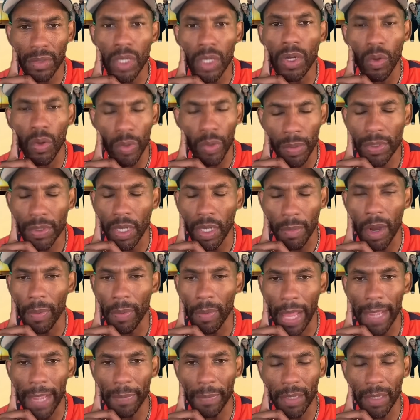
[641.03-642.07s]
No, we were talking about
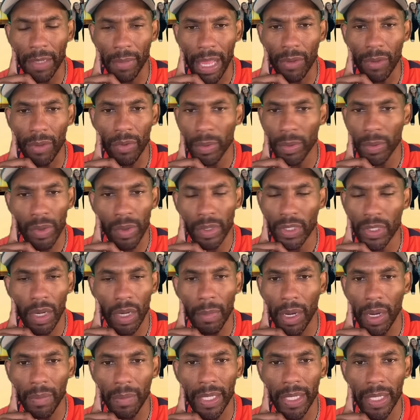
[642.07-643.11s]
black men and black women. We were talking
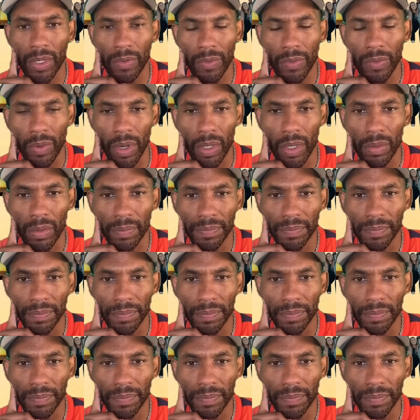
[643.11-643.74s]
about men overall.